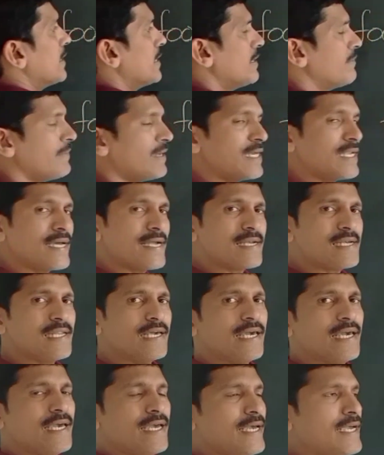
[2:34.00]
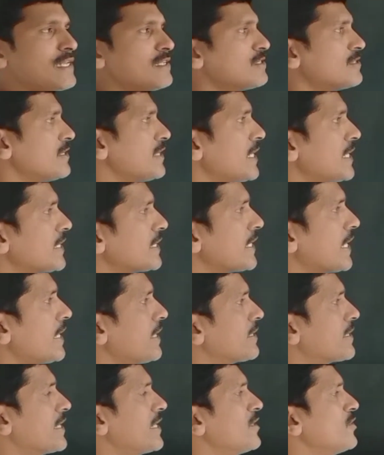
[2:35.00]
Immediately insulin
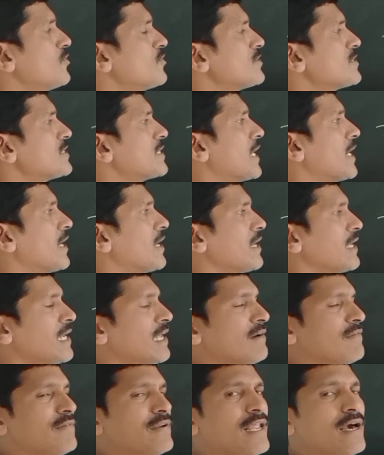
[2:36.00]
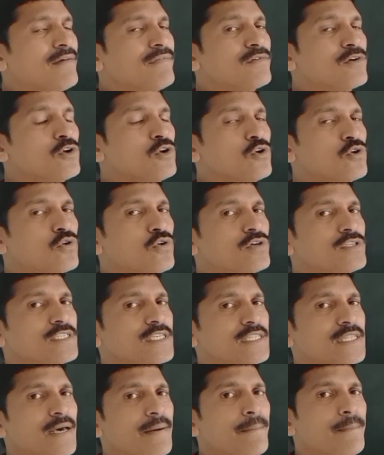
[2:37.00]
can reduce the level of glucose
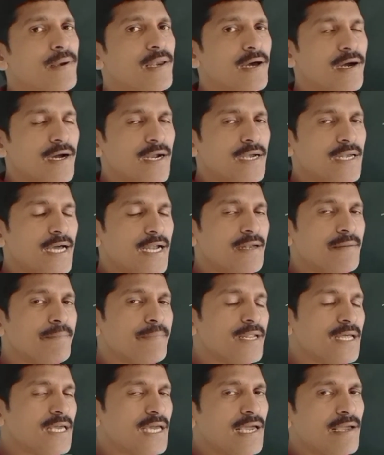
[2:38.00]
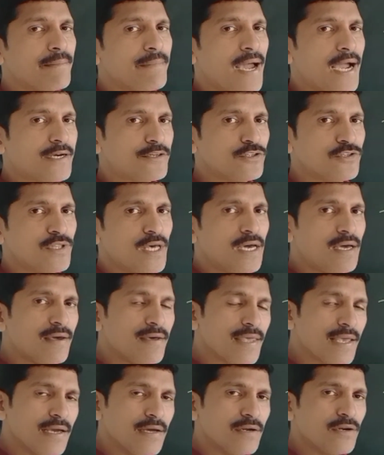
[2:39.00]
in the blood and bringing back to the
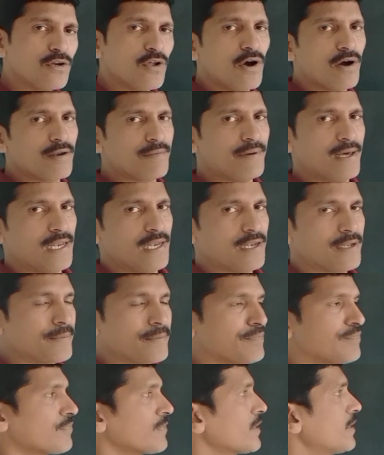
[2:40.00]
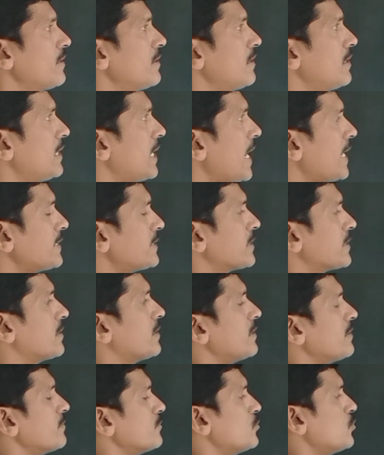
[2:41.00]
normal.
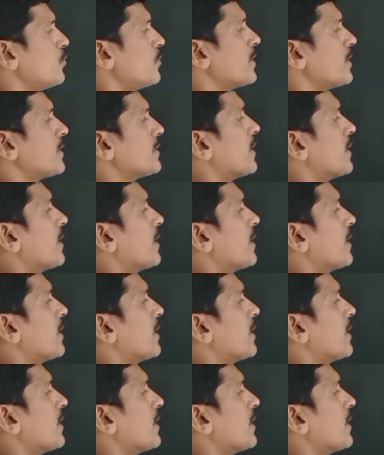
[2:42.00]
Later, during